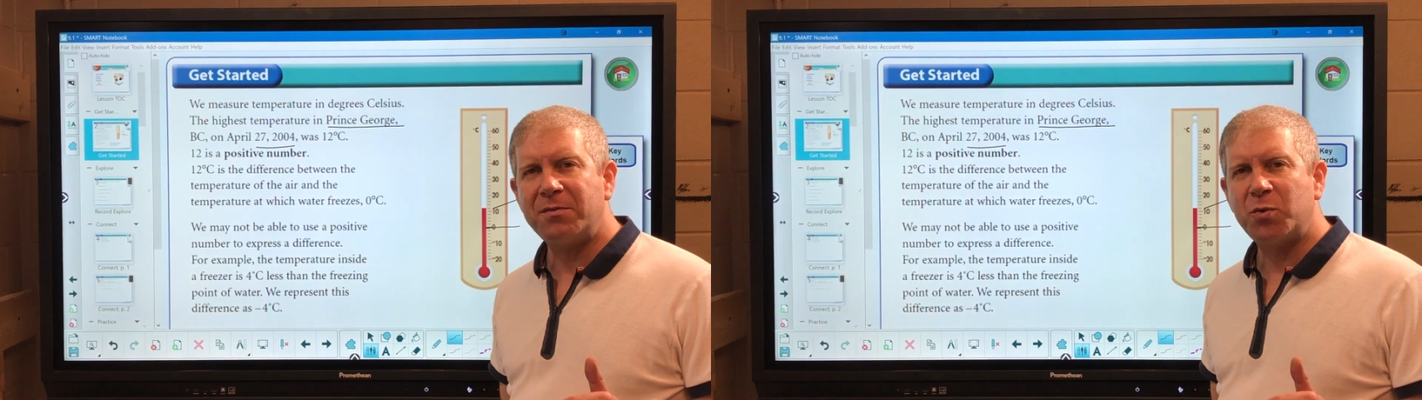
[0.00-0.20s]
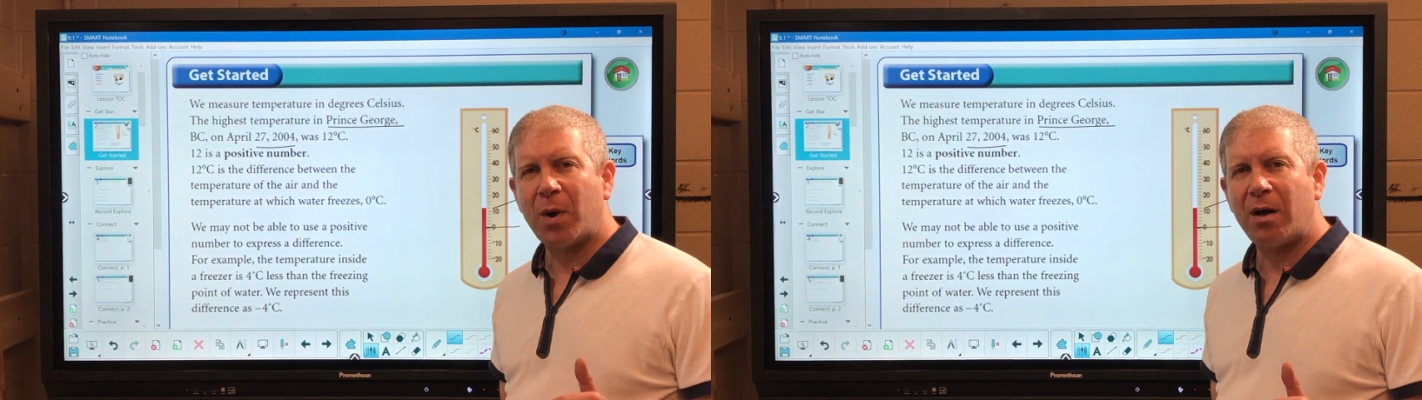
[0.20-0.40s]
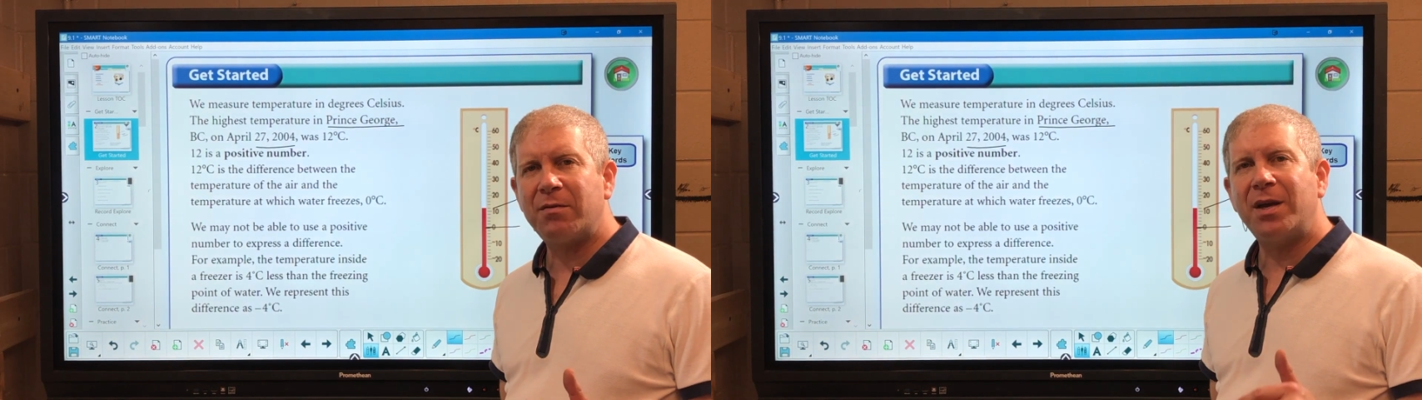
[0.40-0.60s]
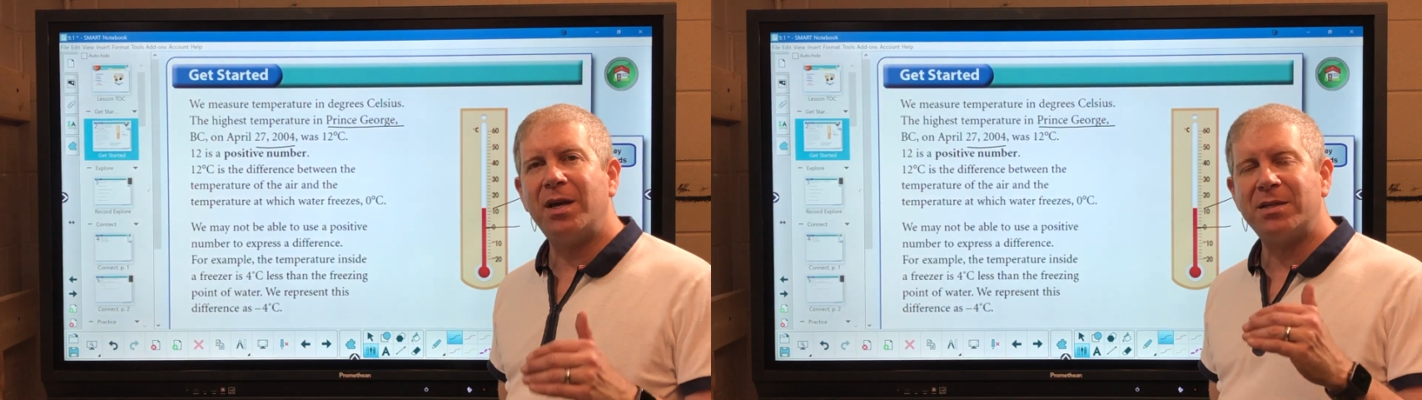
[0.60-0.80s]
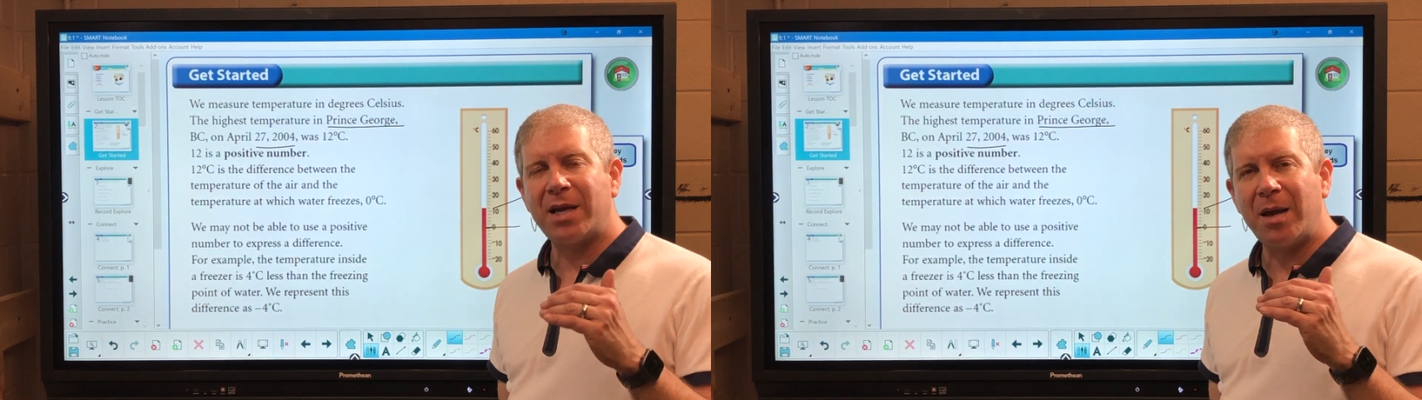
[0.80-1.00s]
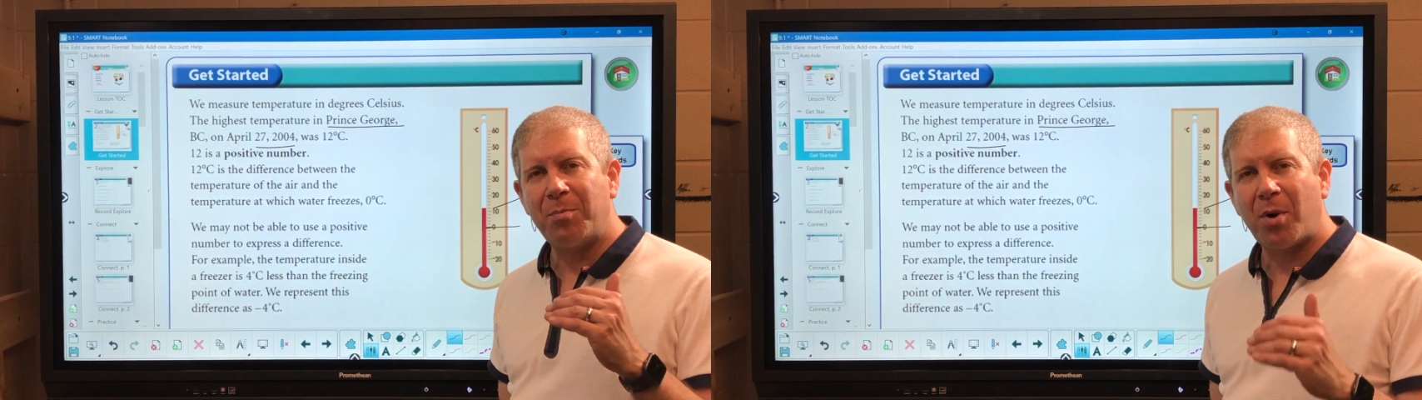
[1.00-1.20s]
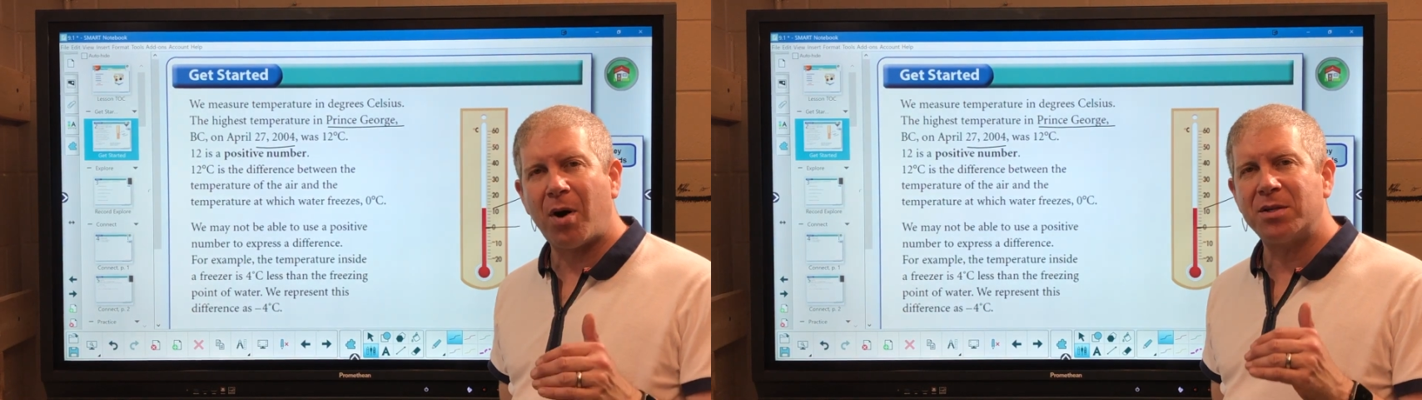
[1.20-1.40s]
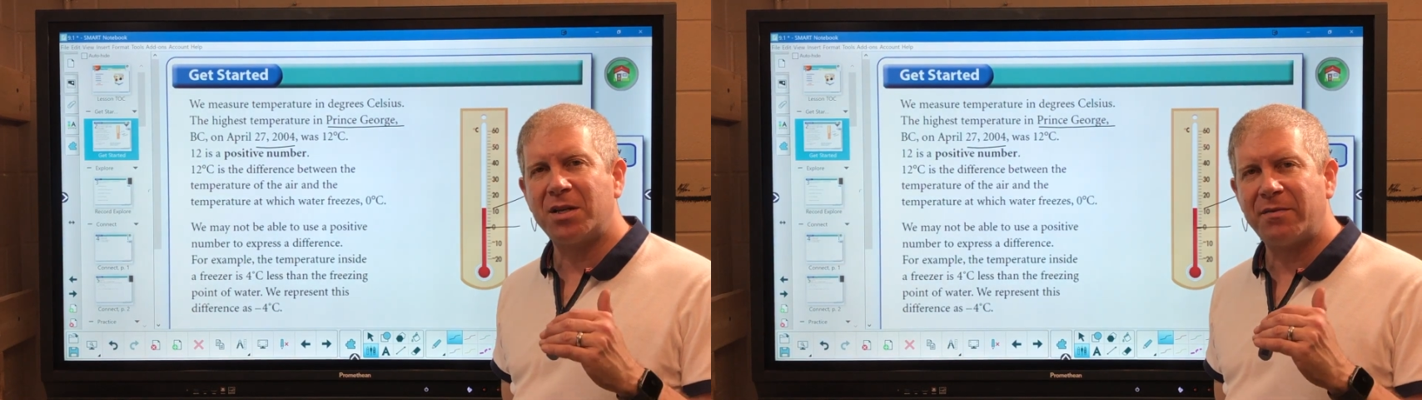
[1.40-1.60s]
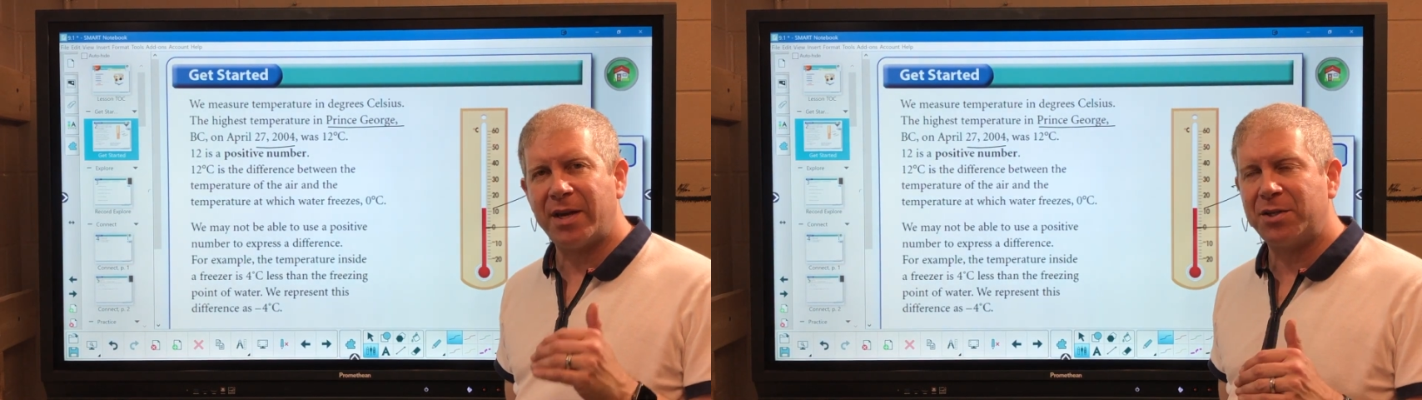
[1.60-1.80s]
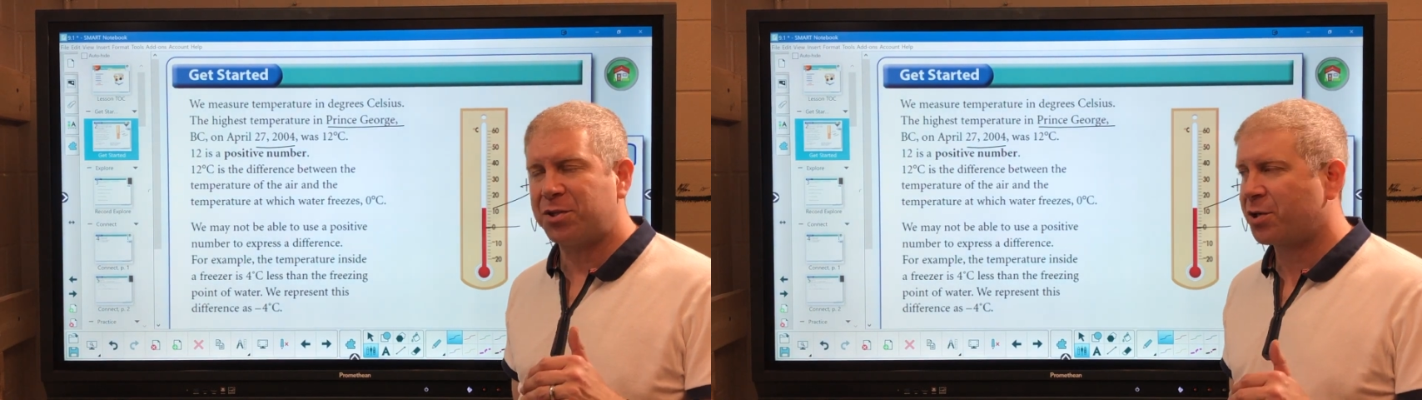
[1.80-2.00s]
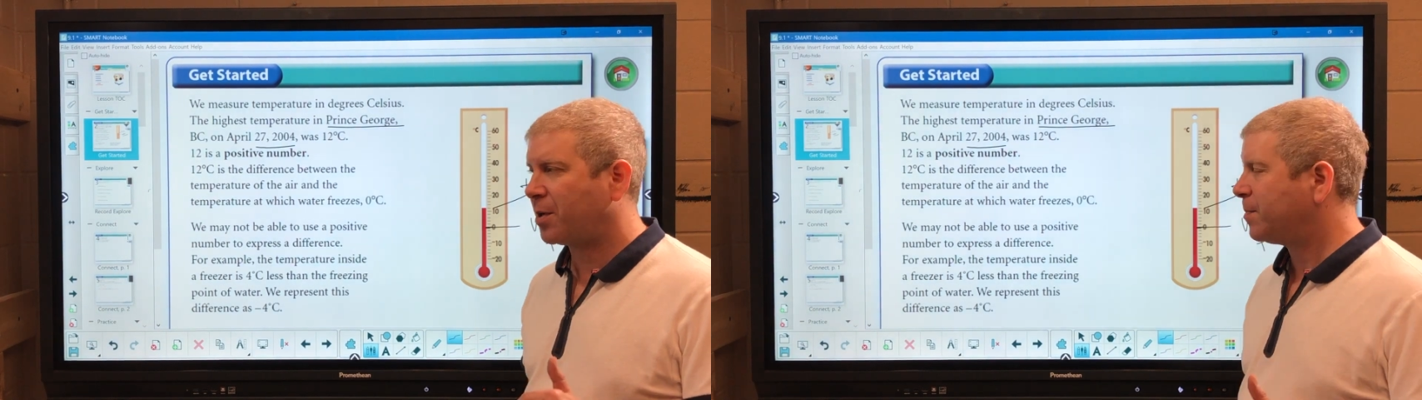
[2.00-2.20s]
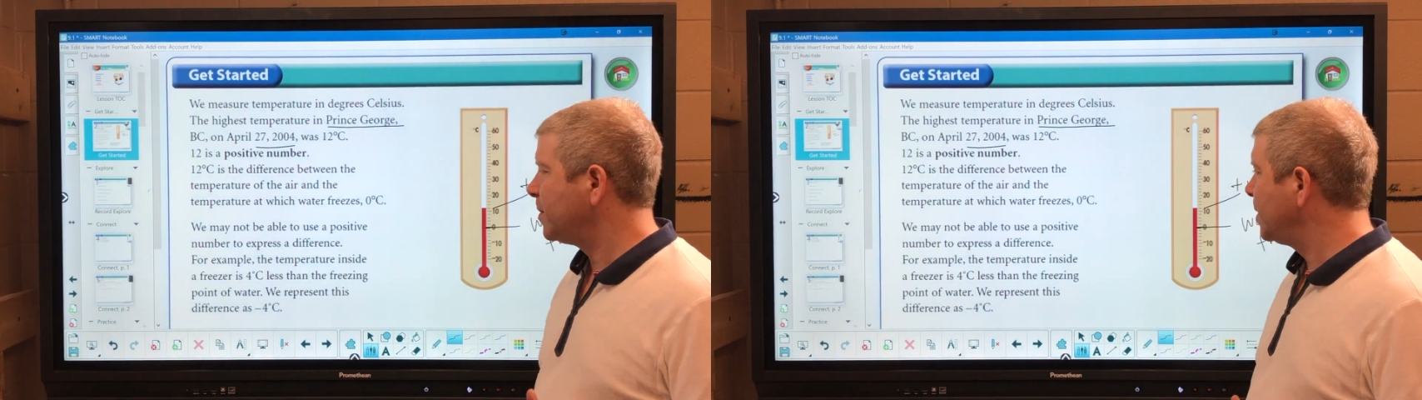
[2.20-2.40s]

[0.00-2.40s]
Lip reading: 12 is a positive integer.